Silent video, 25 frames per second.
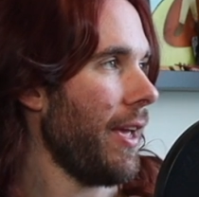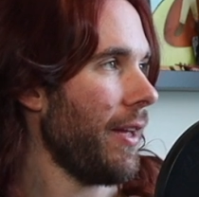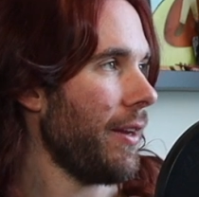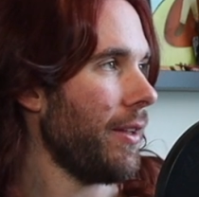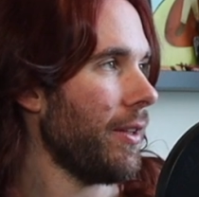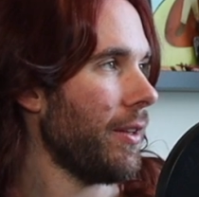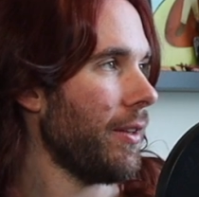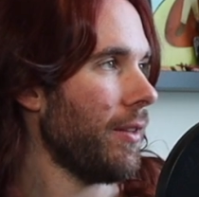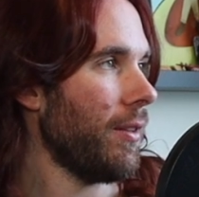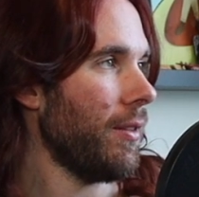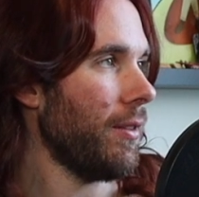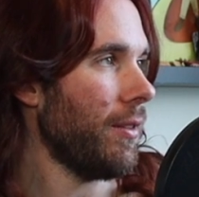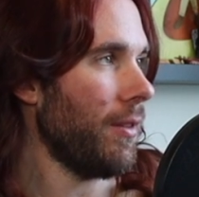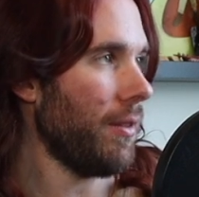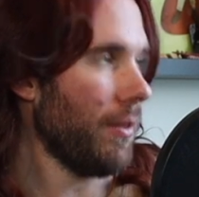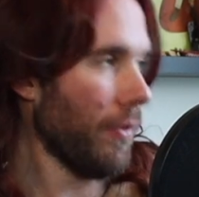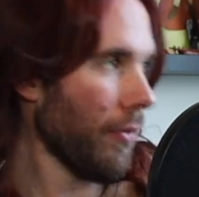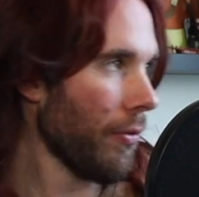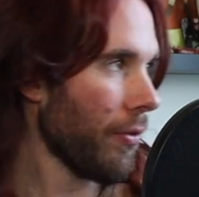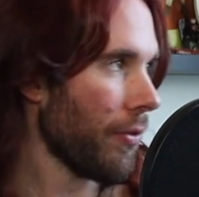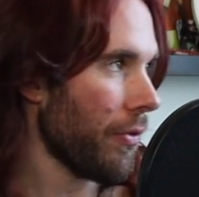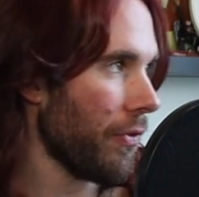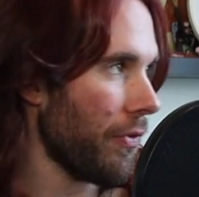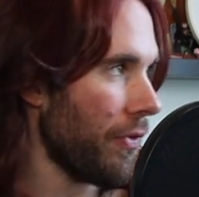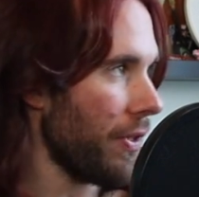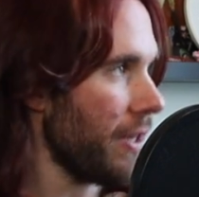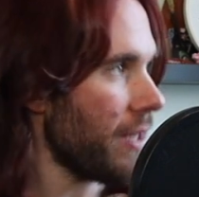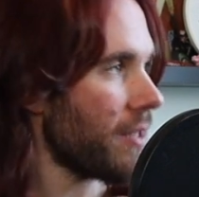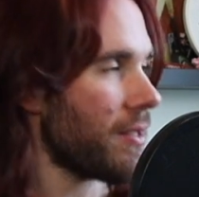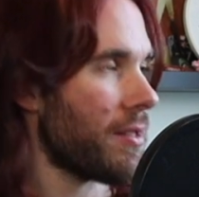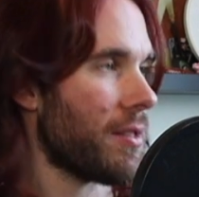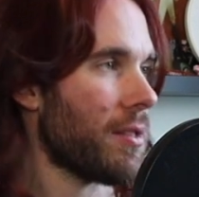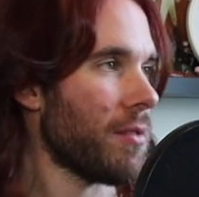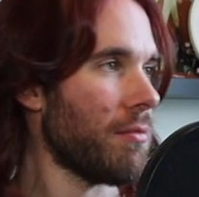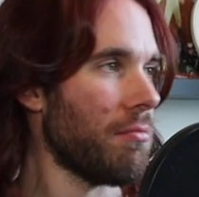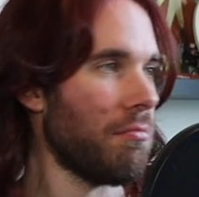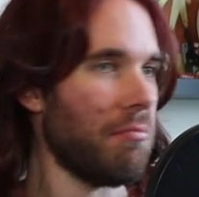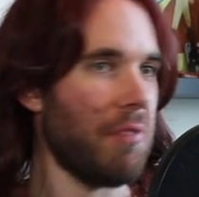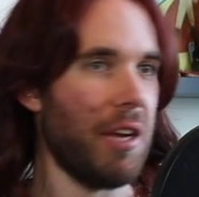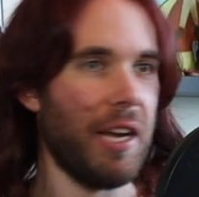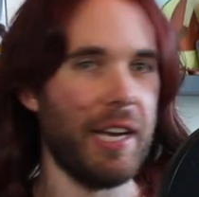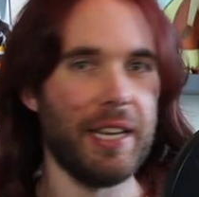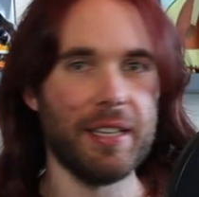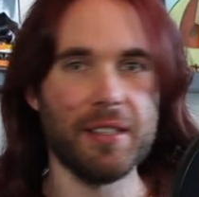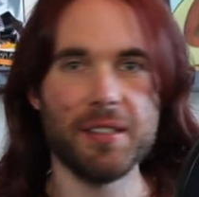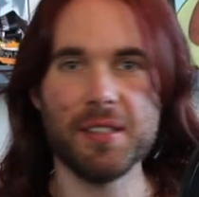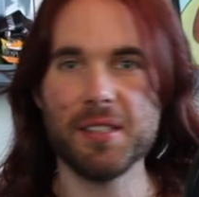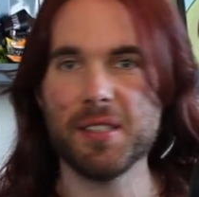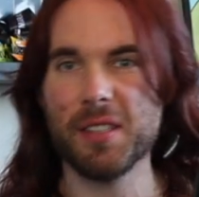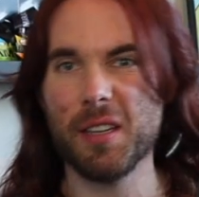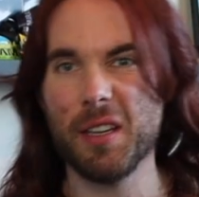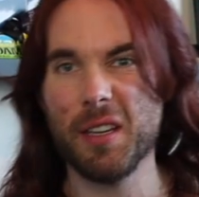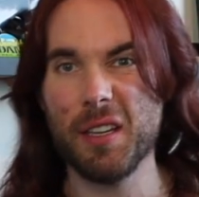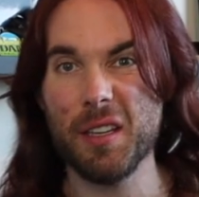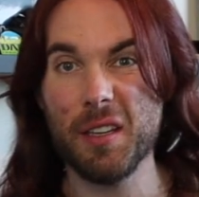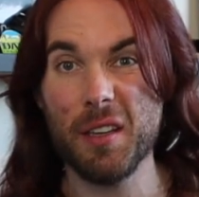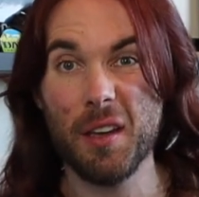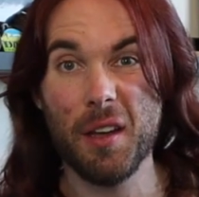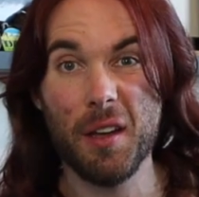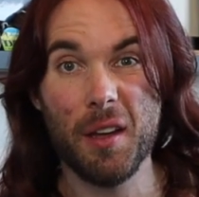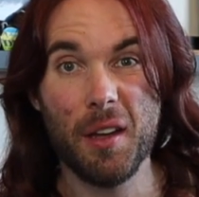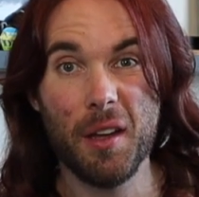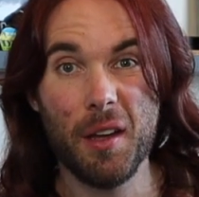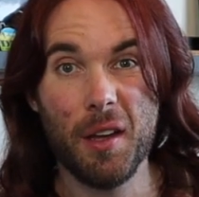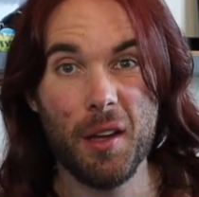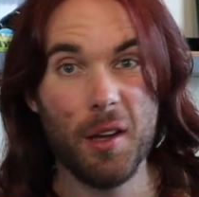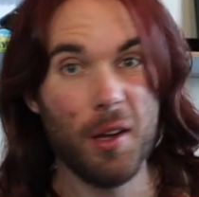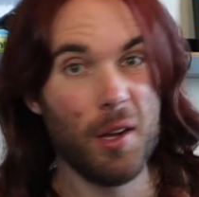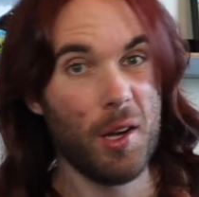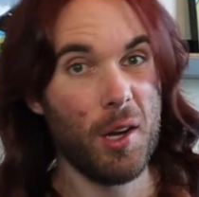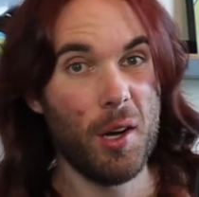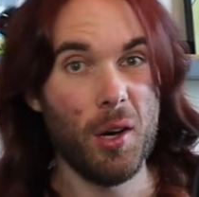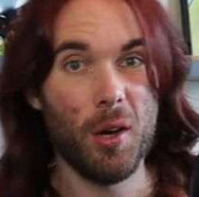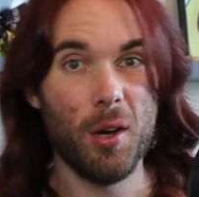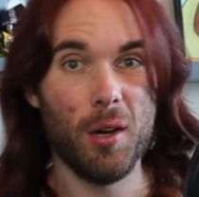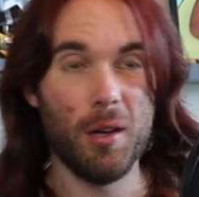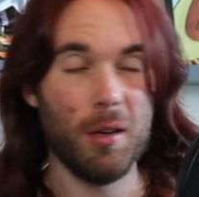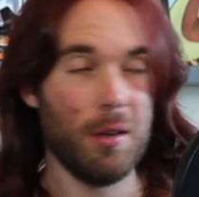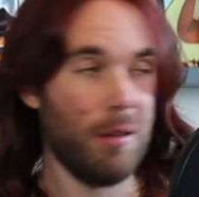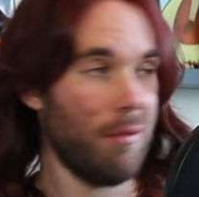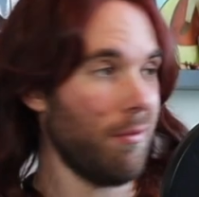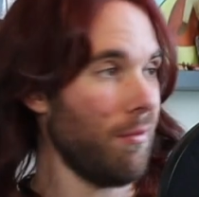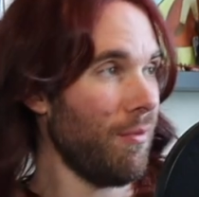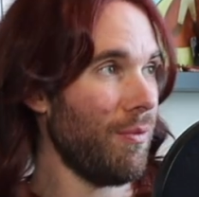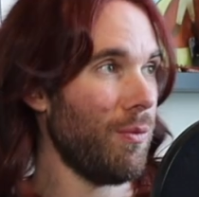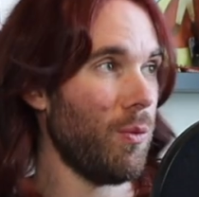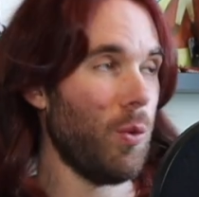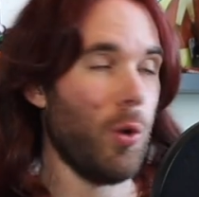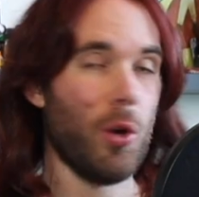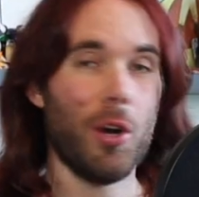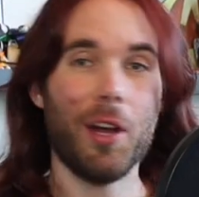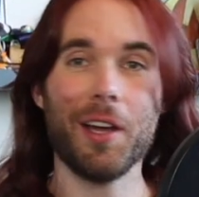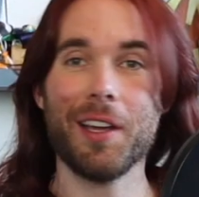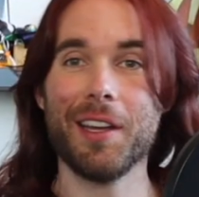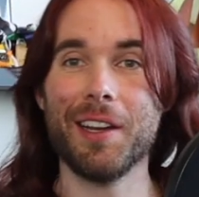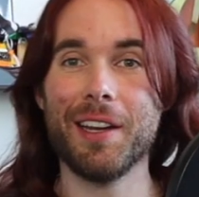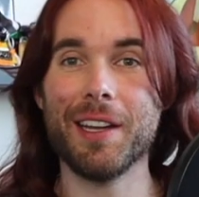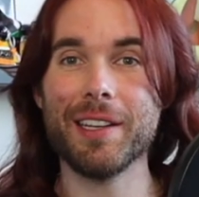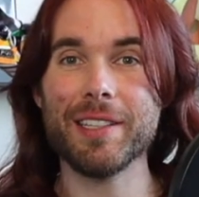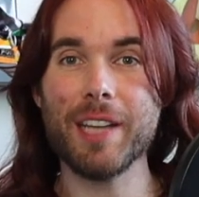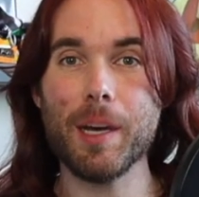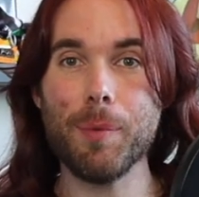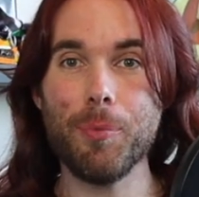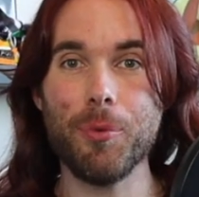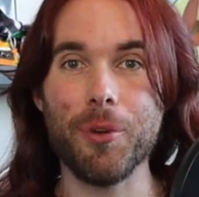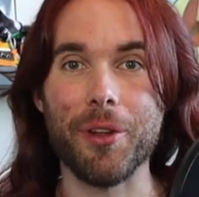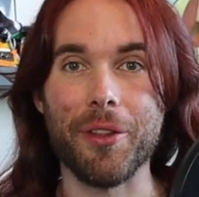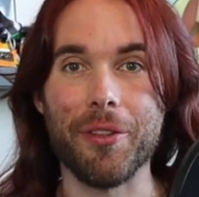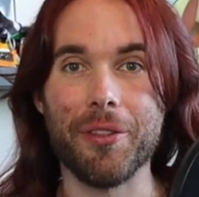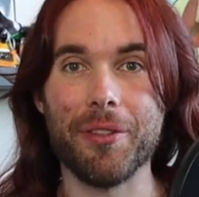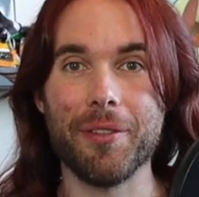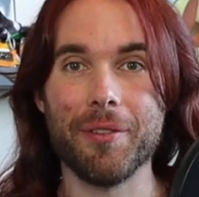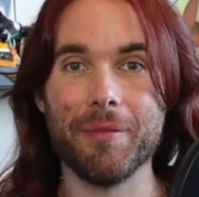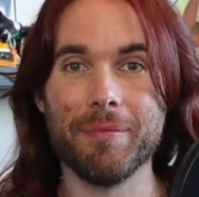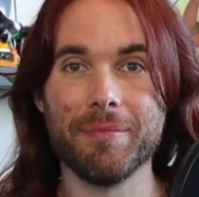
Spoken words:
edit this and see what I can end up with.